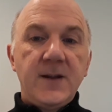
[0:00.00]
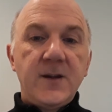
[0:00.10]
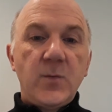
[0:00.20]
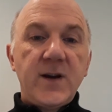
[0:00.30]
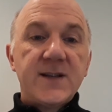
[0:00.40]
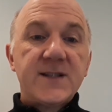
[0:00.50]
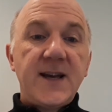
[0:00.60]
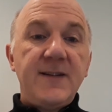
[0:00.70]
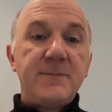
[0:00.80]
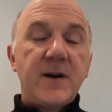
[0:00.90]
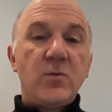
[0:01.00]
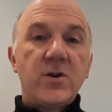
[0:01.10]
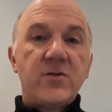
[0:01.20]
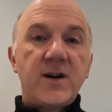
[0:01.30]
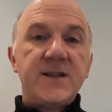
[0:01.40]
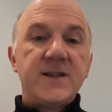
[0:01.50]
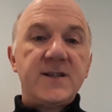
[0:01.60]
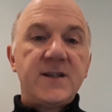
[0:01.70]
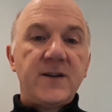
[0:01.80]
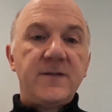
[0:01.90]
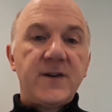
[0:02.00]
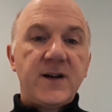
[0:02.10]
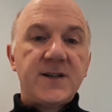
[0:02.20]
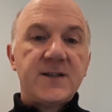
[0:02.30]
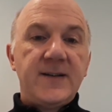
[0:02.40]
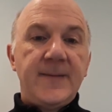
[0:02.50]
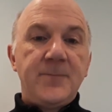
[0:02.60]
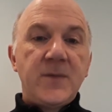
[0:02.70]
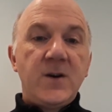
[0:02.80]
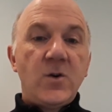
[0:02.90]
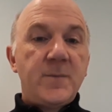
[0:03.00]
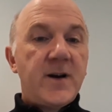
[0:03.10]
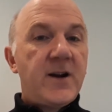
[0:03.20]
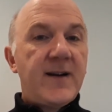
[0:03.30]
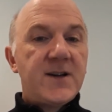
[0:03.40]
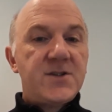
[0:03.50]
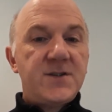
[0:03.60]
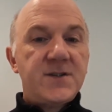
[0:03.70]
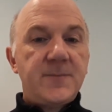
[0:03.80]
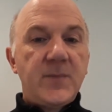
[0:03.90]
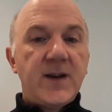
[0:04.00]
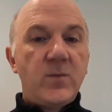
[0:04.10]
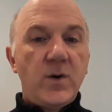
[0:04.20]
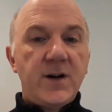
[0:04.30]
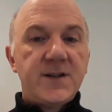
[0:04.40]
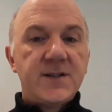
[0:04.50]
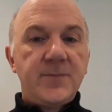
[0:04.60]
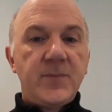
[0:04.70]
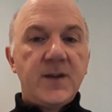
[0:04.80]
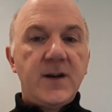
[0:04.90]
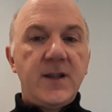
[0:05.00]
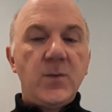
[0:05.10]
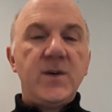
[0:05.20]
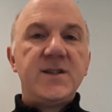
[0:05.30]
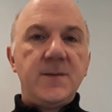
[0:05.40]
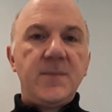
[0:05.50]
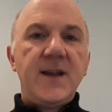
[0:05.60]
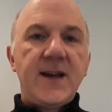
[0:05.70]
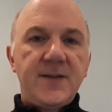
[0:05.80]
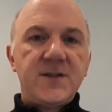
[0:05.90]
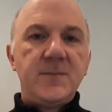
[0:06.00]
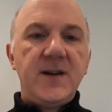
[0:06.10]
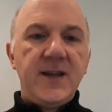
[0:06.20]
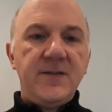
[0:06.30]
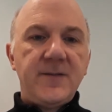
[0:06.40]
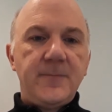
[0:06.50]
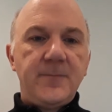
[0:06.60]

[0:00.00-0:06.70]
that we are saved by what Christ has done for us, not by our actions and works, and that we simply have to believe.